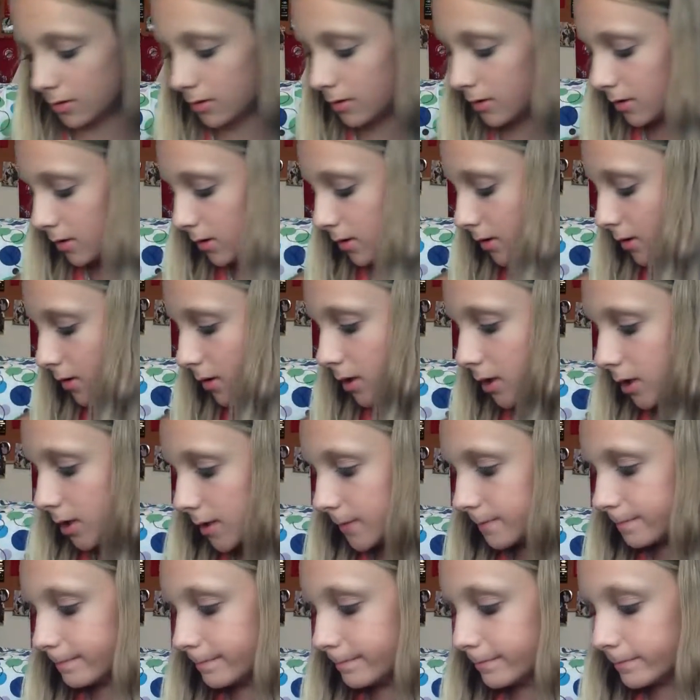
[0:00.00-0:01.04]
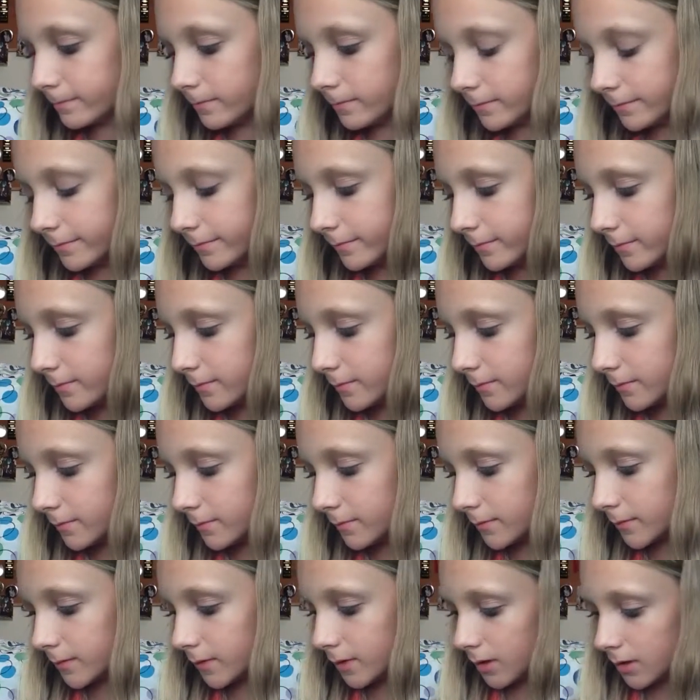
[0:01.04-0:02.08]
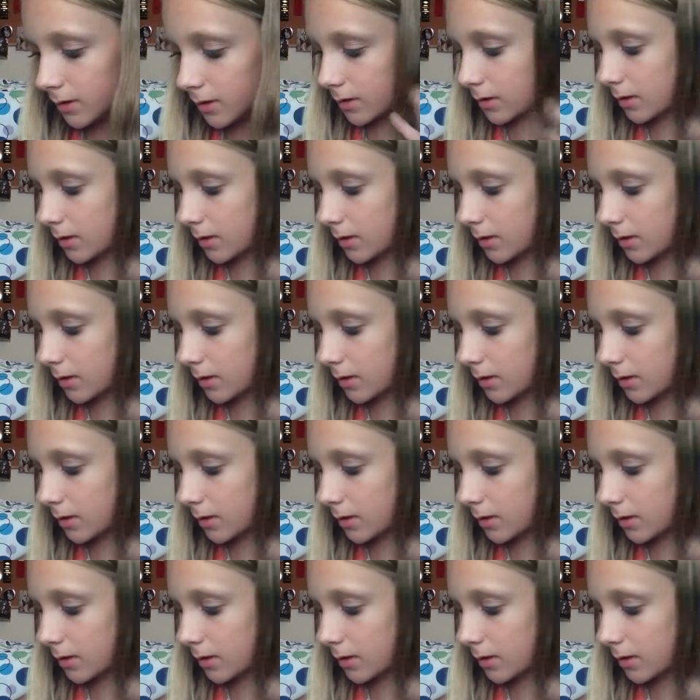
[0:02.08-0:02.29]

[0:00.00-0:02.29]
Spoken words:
Nobody speaks.